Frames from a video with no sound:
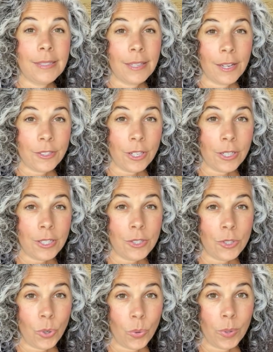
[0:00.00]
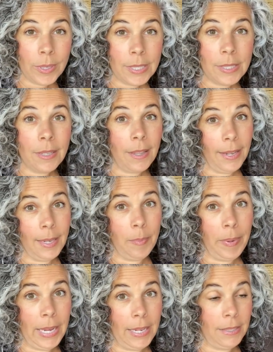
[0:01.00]
sucks on his toys like a
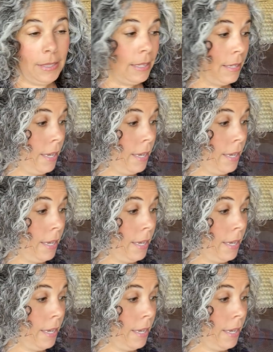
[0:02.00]
passy.